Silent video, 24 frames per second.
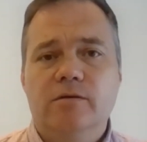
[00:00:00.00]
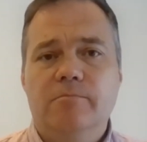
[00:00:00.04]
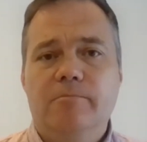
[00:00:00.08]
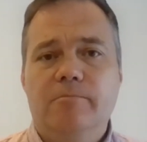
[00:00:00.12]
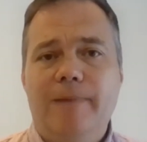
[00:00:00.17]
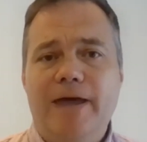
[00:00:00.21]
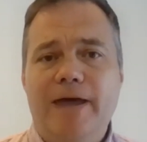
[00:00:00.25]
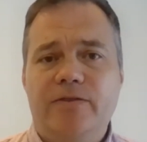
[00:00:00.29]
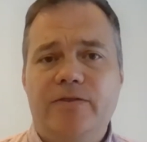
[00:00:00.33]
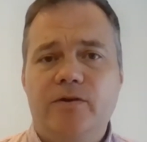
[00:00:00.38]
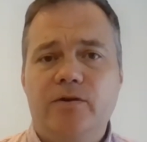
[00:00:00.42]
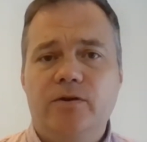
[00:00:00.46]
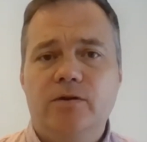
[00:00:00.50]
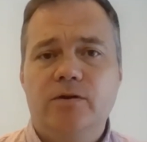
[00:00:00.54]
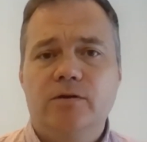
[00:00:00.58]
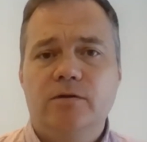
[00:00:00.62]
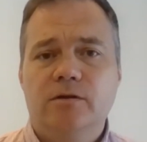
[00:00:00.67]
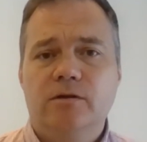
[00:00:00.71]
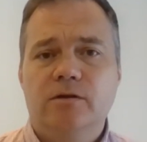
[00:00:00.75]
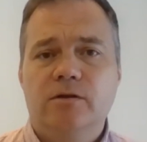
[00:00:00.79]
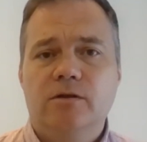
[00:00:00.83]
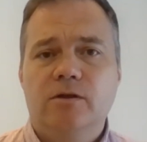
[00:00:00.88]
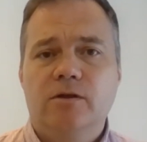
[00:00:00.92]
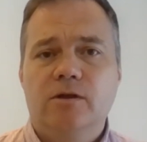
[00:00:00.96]

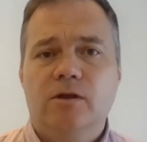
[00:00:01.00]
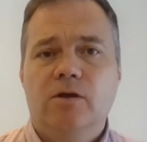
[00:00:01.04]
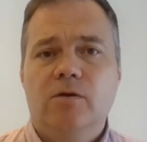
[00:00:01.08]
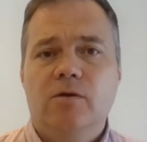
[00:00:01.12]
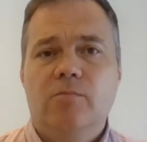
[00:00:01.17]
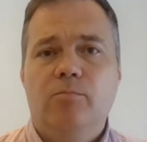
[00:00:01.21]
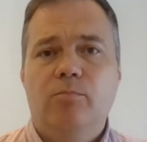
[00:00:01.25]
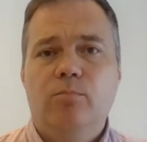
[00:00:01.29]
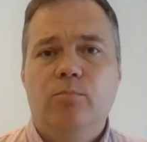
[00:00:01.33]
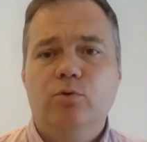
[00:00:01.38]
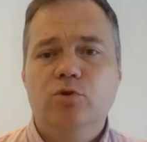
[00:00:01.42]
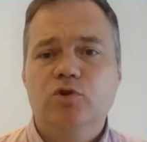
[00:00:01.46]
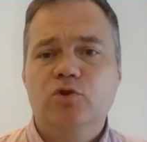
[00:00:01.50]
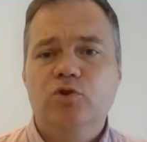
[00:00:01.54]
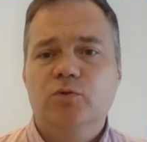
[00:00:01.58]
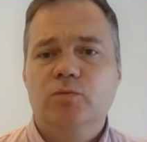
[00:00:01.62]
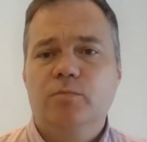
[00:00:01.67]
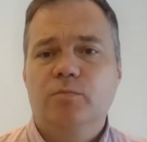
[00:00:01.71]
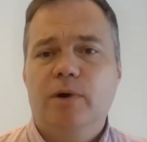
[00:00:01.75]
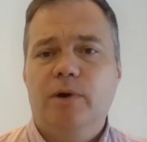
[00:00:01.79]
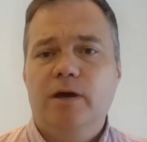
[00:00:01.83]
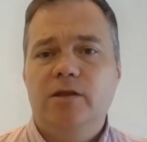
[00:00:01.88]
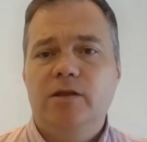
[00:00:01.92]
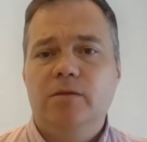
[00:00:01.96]
Matter,
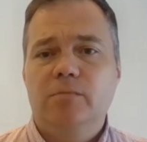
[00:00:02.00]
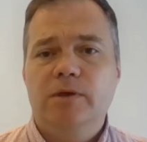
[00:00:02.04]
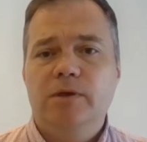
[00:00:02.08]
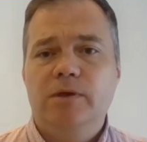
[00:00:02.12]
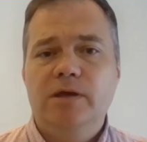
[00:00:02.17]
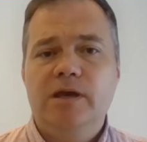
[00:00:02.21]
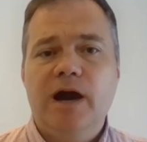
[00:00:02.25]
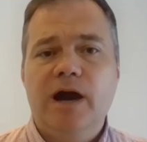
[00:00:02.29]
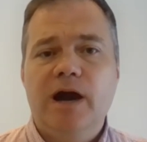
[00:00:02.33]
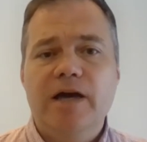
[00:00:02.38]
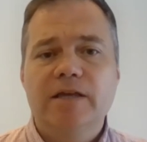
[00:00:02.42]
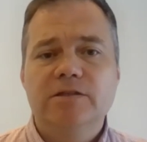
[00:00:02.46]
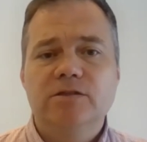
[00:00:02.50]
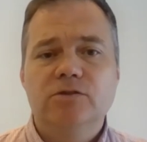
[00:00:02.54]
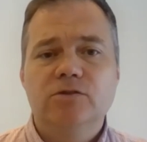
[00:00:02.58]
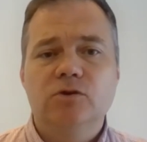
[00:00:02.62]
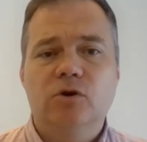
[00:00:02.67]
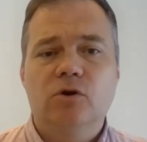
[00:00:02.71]
pushed by the big guys.